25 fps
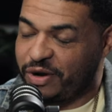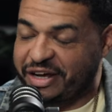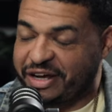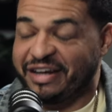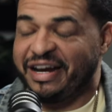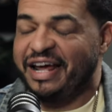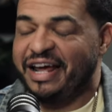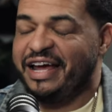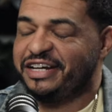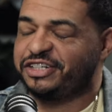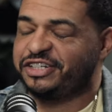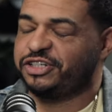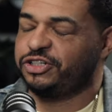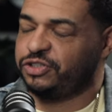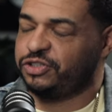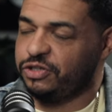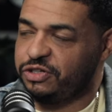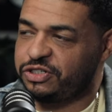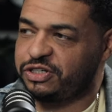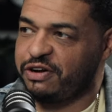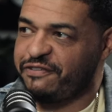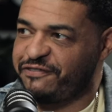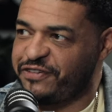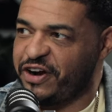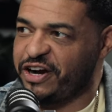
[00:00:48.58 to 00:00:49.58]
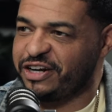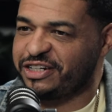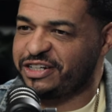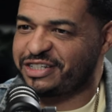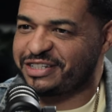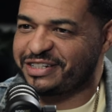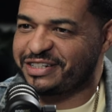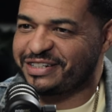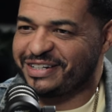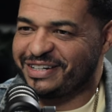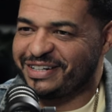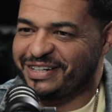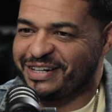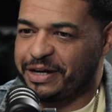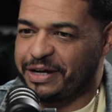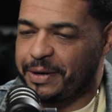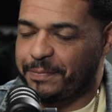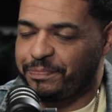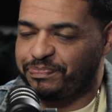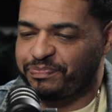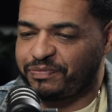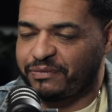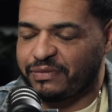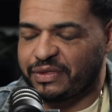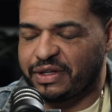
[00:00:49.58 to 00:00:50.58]
Well, can I introduce you first? Please,
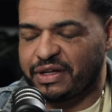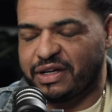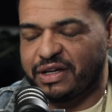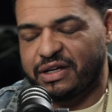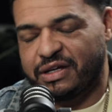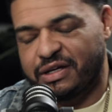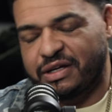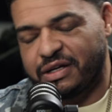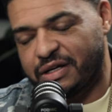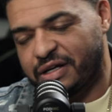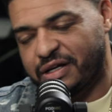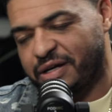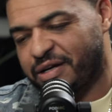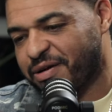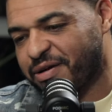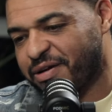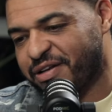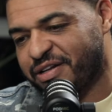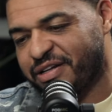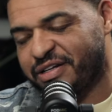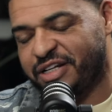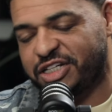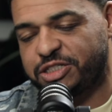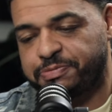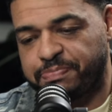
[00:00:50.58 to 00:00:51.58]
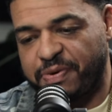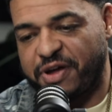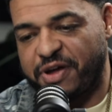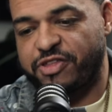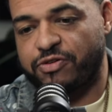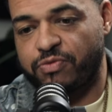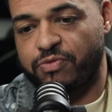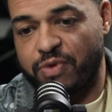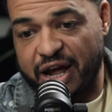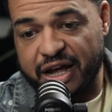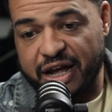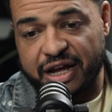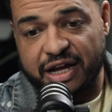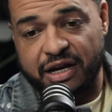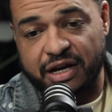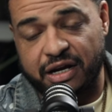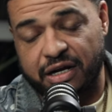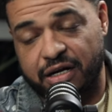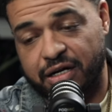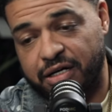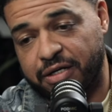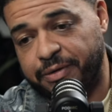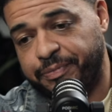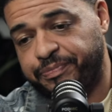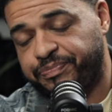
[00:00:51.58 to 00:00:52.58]
please. This brother right
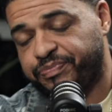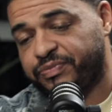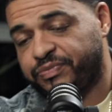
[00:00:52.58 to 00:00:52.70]
here,